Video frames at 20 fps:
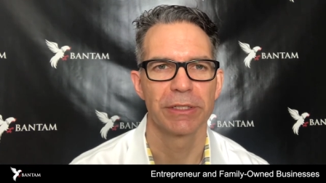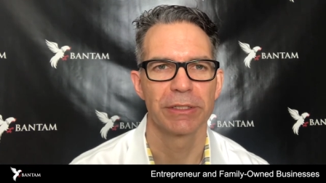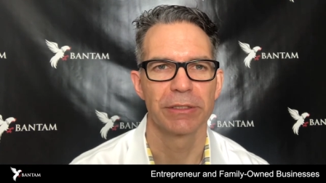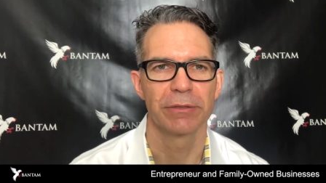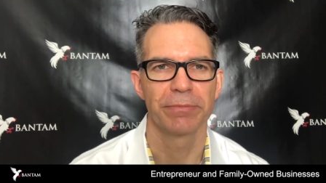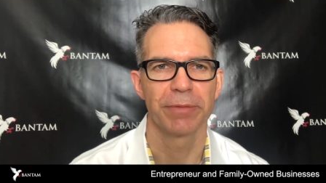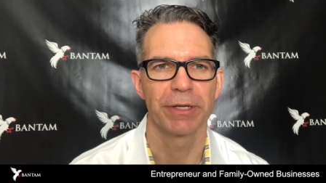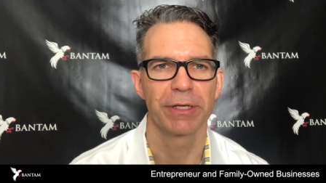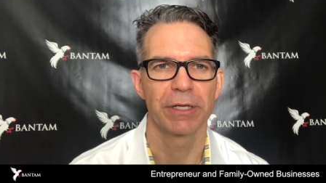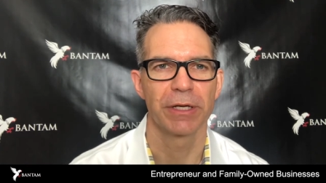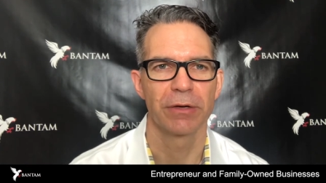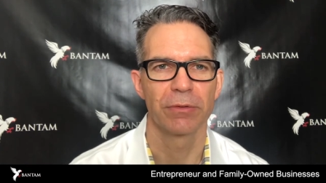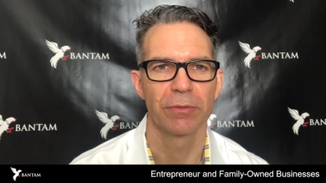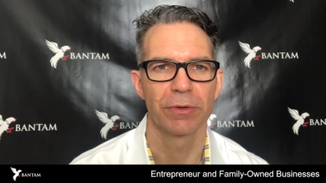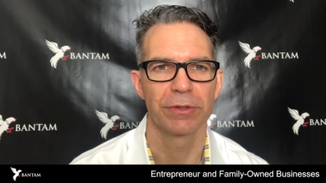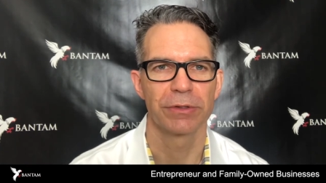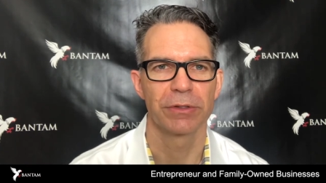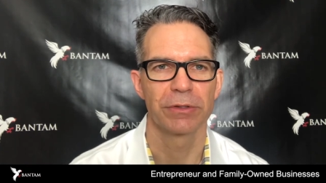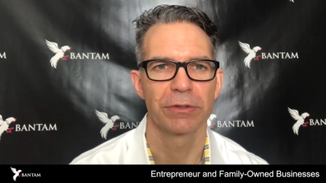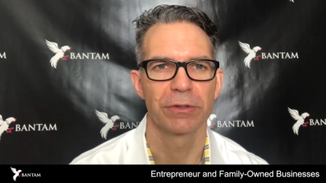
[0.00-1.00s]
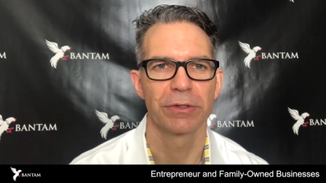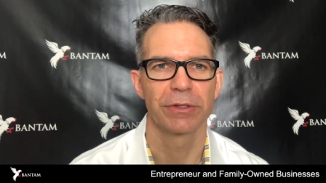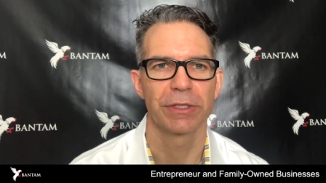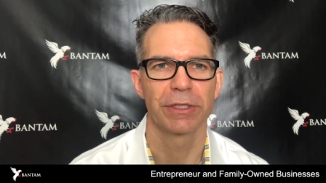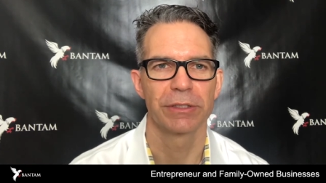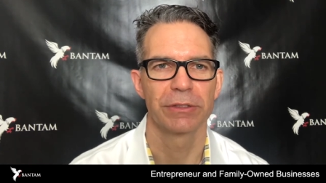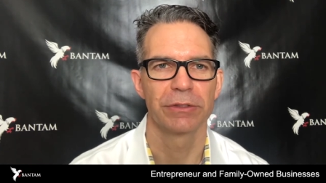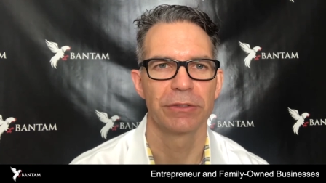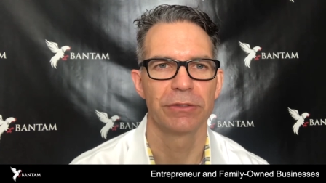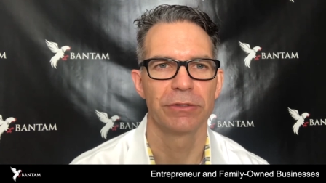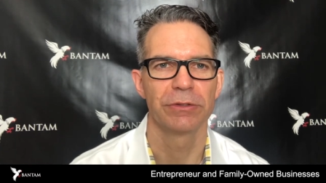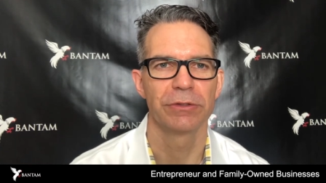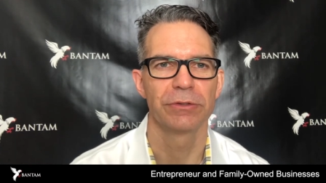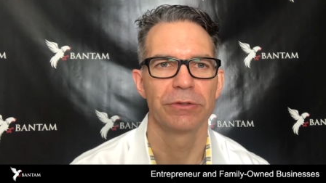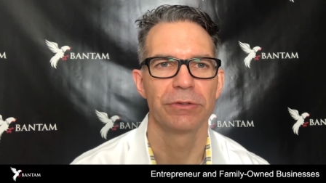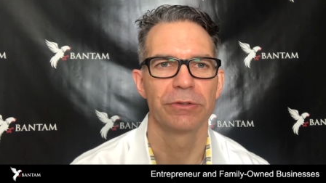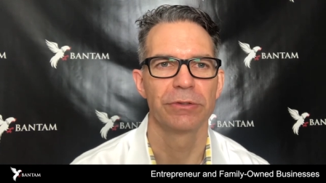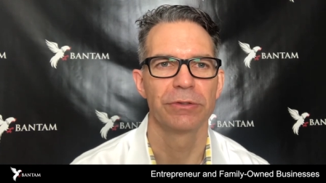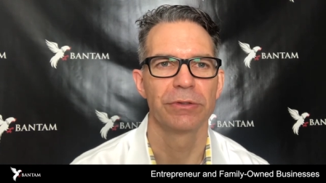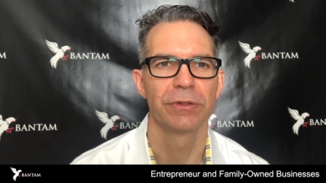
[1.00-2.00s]
depending on what they're looking to
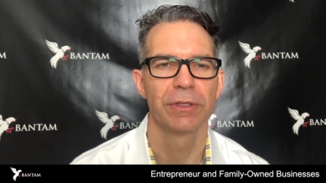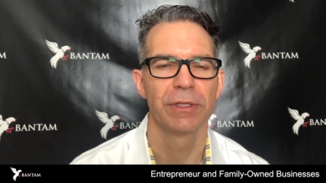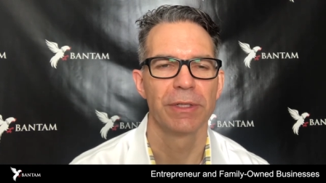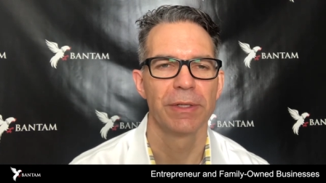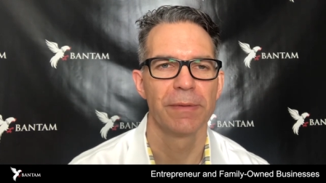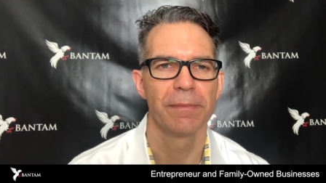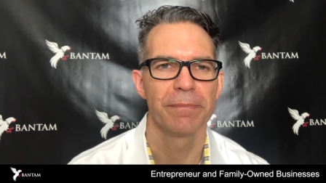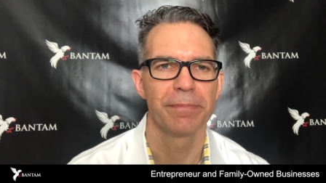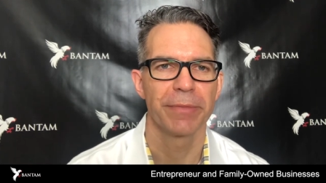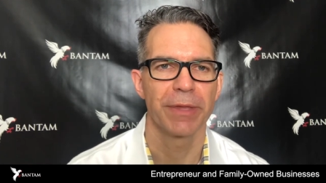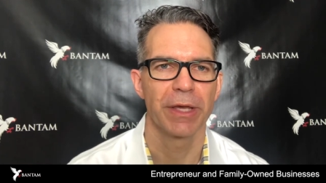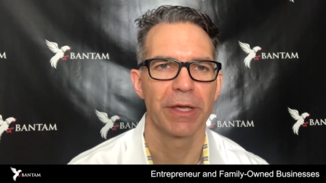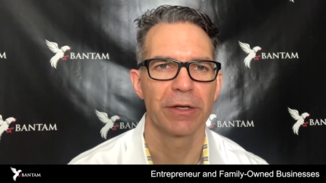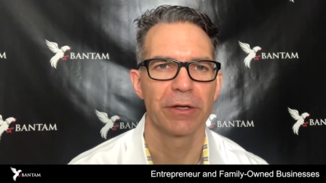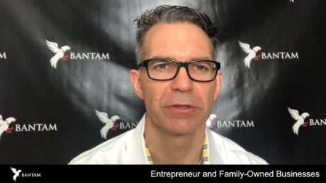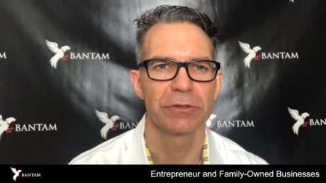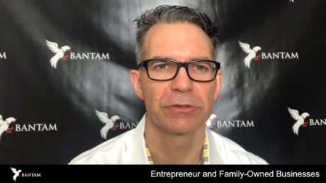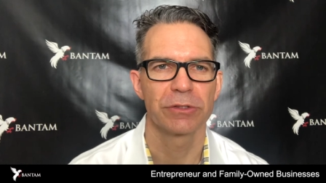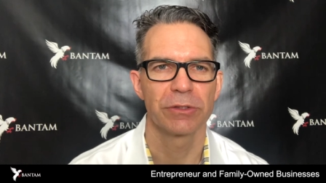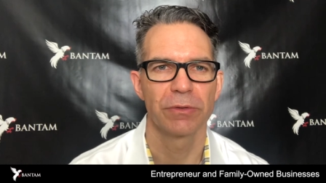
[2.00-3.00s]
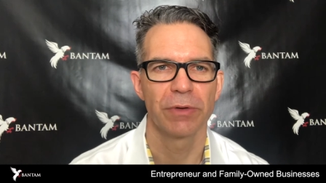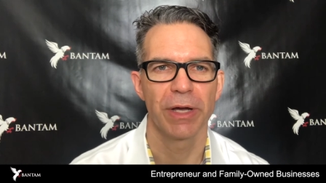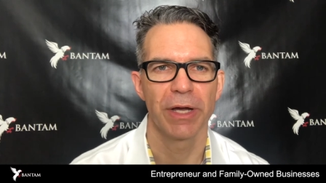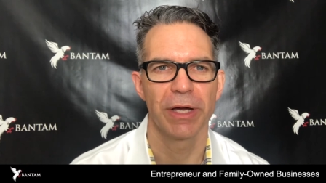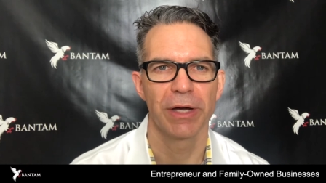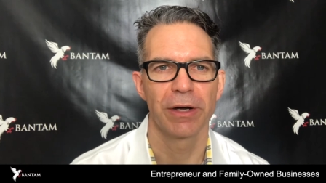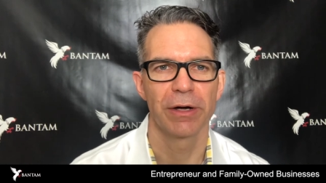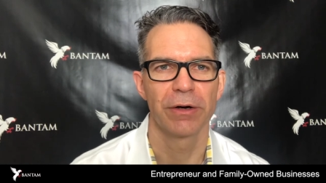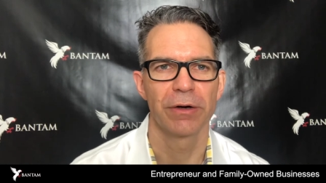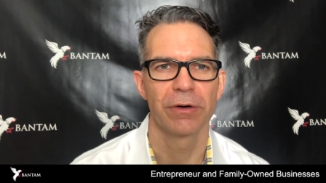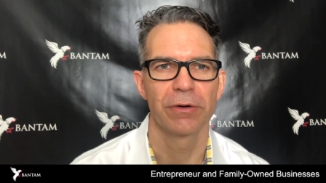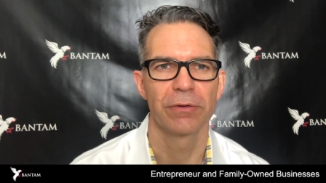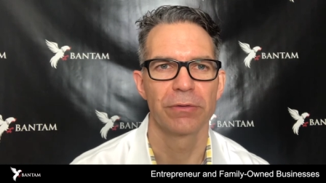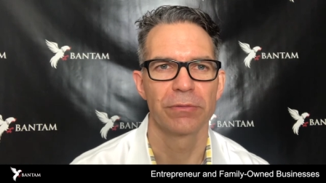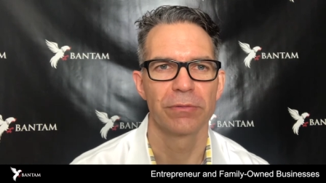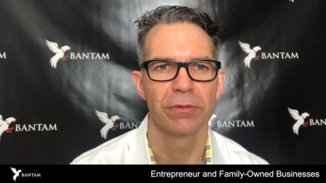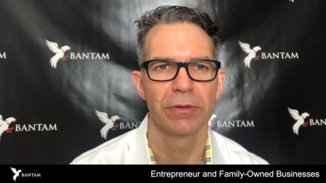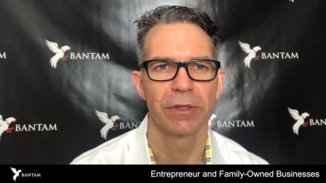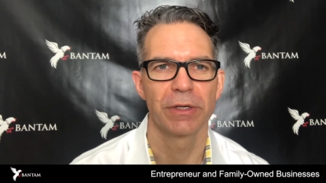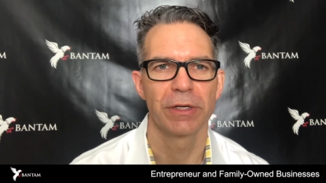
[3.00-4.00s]
do. And also how